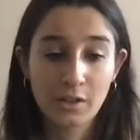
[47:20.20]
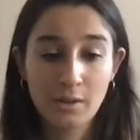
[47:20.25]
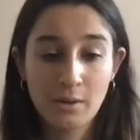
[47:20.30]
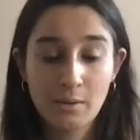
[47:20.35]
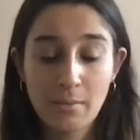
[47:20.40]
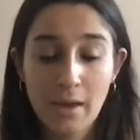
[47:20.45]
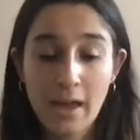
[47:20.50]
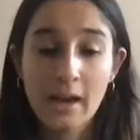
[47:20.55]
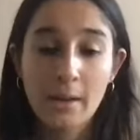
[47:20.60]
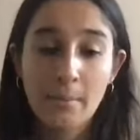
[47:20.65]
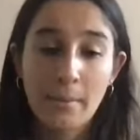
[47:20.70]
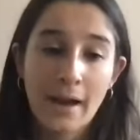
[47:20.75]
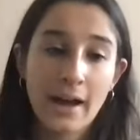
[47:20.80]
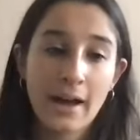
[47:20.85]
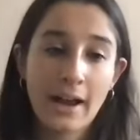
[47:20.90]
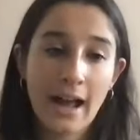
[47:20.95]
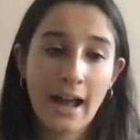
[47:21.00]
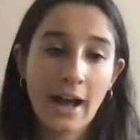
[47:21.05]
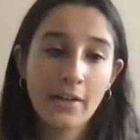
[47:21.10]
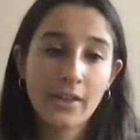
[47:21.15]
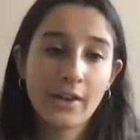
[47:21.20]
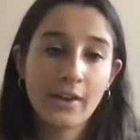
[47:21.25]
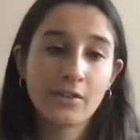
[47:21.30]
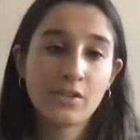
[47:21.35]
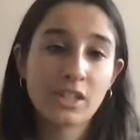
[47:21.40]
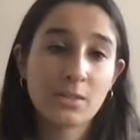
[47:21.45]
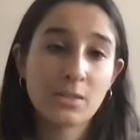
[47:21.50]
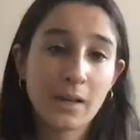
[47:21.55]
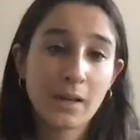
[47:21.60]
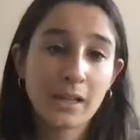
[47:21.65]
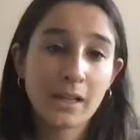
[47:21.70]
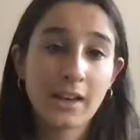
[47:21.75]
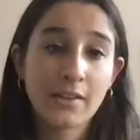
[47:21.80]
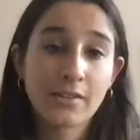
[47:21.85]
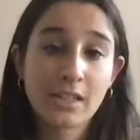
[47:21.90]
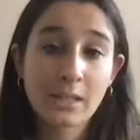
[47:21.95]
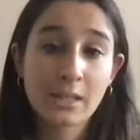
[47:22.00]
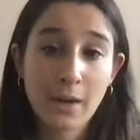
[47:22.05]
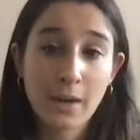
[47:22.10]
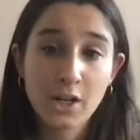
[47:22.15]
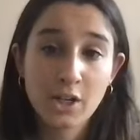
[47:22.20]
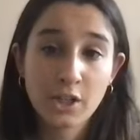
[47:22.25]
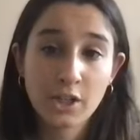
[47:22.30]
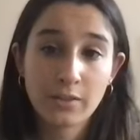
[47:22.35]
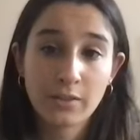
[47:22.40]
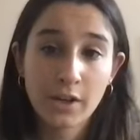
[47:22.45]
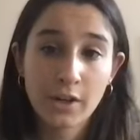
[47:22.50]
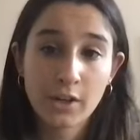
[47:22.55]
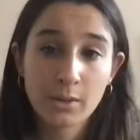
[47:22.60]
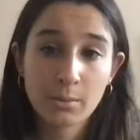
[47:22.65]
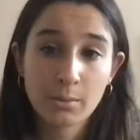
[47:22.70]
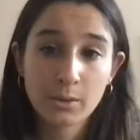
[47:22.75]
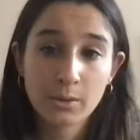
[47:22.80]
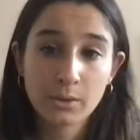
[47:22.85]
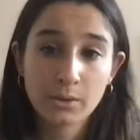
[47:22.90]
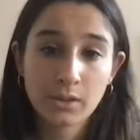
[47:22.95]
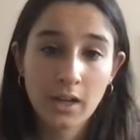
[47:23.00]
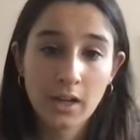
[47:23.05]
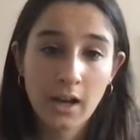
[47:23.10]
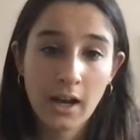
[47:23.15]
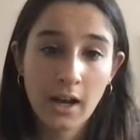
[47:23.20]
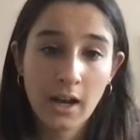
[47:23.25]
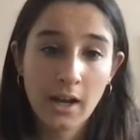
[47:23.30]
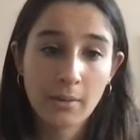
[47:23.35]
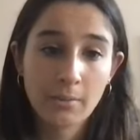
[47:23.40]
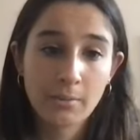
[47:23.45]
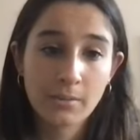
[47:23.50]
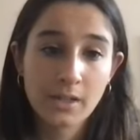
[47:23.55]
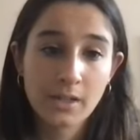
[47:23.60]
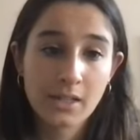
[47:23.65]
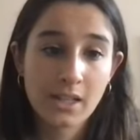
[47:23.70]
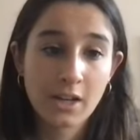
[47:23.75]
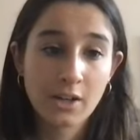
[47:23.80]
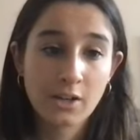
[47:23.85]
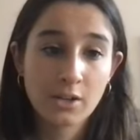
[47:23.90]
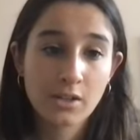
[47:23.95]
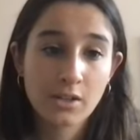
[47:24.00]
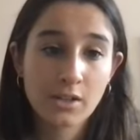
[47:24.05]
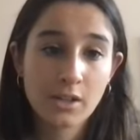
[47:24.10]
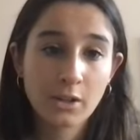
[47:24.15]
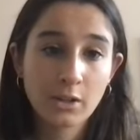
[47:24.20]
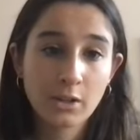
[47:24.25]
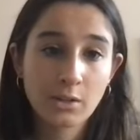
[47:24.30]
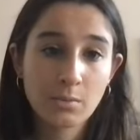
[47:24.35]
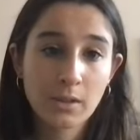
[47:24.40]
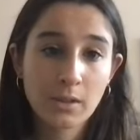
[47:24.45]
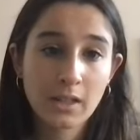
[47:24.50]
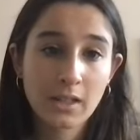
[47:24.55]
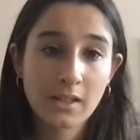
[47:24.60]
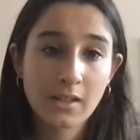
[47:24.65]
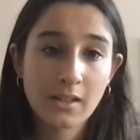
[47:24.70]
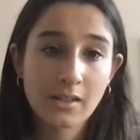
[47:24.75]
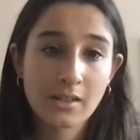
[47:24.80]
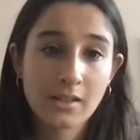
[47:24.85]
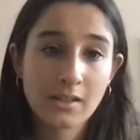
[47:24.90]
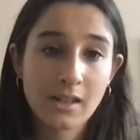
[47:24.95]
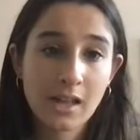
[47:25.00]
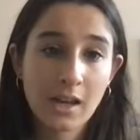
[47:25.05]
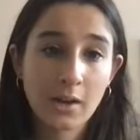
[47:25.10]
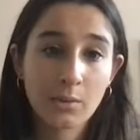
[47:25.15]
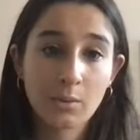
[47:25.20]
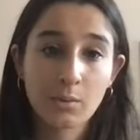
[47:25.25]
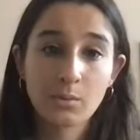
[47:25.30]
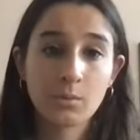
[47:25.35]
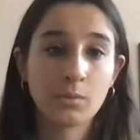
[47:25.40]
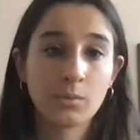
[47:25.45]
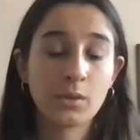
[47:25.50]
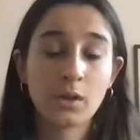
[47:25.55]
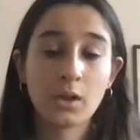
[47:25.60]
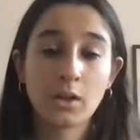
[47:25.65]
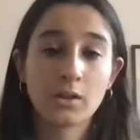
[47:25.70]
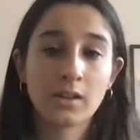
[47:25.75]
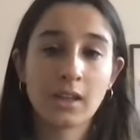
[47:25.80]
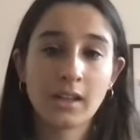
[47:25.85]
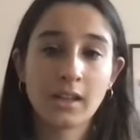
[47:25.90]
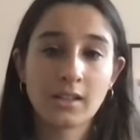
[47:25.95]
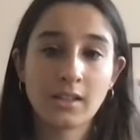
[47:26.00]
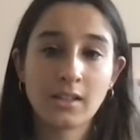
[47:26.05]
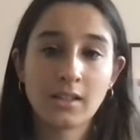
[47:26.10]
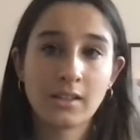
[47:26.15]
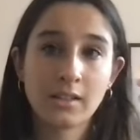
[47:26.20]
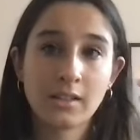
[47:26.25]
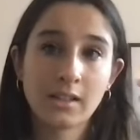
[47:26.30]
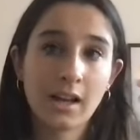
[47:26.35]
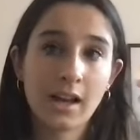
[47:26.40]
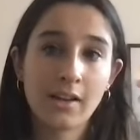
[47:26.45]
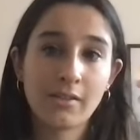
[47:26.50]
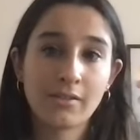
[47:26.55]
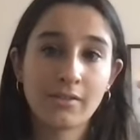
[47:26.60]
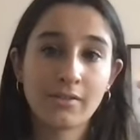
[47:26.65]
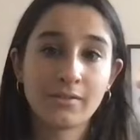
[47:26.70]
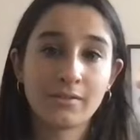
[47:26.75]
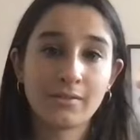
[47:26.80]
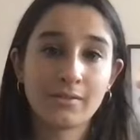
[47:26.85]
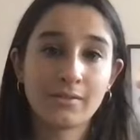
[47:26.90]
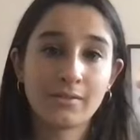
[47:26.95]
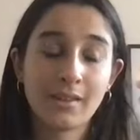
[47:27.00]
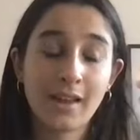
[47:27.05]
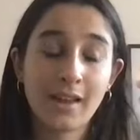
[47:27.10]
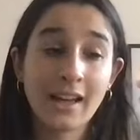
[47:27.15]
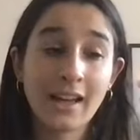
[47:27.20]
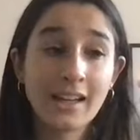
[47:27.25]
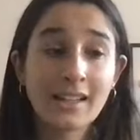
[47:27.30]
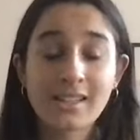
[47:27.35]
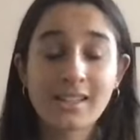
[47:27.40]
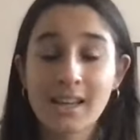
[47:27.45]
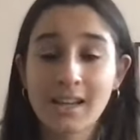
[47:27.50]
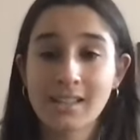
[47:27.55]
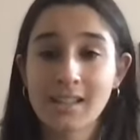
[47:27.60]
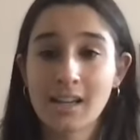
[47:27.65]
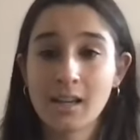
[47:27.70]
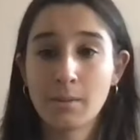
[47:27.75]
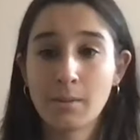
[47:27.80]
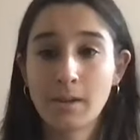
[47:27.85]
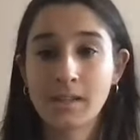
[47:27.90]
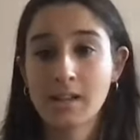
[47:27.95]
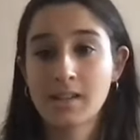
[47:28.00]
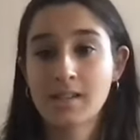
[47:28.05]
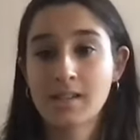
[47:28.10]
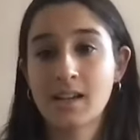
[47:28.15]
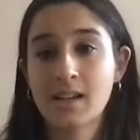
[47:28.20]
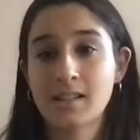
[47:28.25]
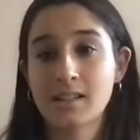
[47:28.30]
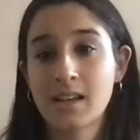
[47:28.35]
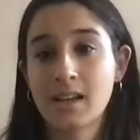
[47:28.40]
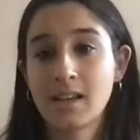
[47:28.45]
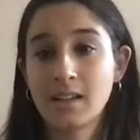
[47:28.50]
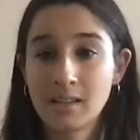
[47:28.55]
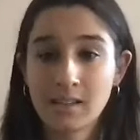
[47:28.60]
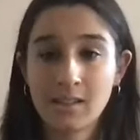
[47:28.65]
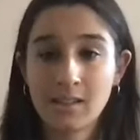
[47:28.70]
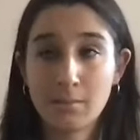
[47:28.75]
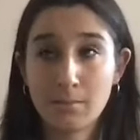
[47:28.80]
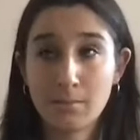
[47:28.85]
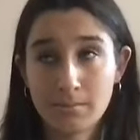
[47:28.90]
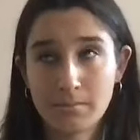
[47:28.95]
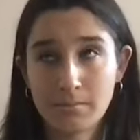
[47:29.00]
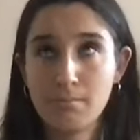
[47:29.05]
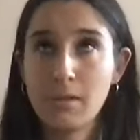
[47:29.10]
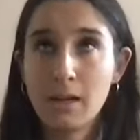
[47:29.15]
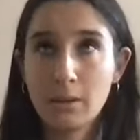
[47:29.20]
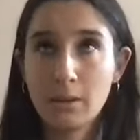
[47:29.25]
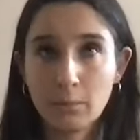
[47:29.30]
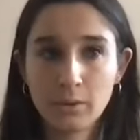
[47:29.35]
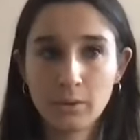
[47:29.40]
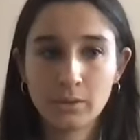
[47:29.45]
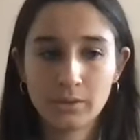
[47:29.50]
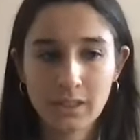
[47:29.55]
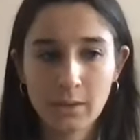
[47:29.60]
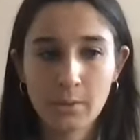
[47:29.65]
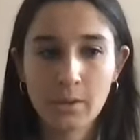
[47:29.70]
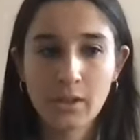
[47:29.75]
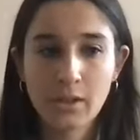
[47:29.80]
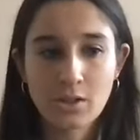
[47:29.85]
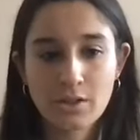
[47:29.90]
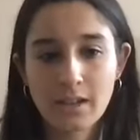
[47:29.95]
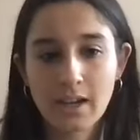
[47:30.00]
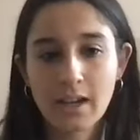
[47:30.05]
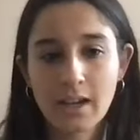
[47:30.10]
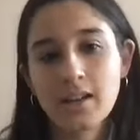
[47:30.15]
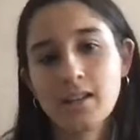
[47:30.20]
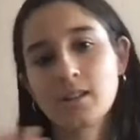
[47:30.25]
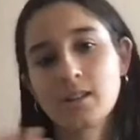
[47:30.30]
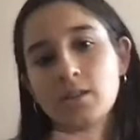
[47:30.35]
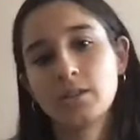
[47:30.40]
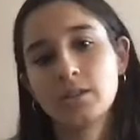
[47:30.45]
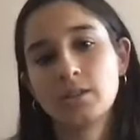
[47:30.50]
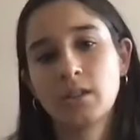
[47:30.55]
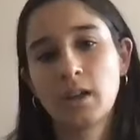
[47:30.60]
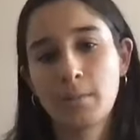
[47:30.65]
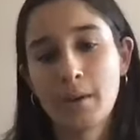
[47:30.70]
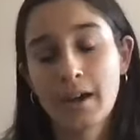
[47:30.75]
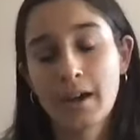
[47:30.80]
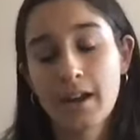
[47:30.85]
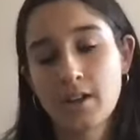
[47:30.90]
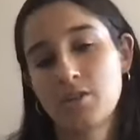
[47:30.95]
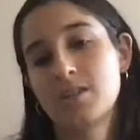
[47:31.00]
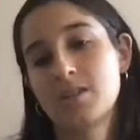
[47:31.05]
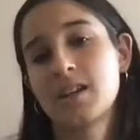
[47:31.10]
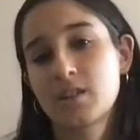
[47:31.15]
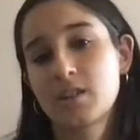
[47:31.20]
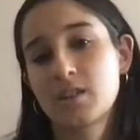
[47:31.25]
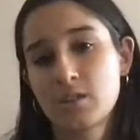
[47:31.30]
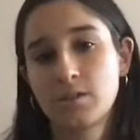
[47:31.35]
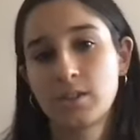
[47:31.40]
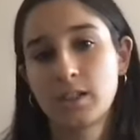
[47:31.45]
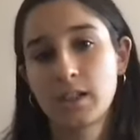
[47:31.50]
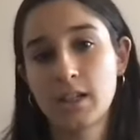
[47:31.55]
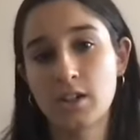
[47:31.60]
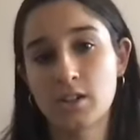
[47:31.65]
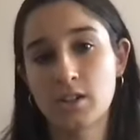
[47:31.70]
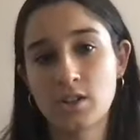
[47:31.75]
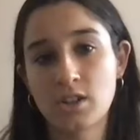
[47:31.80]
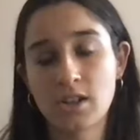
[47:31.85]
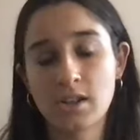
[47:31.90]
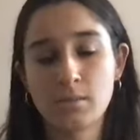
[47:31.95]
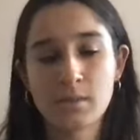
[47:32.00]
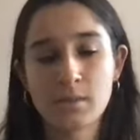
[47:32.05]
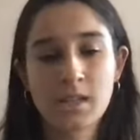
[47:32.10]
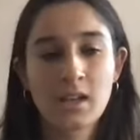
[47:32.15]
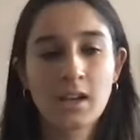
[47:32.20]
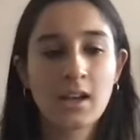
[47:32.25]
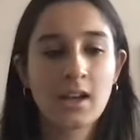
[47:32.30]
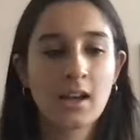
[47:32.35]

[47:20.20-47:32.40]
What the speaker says: men, about how they've just been left especially vulnerable to sexual assault, because they didn't have any sex ed, because our sex ed, the minimal that we do get, is all about heterosexual relationships.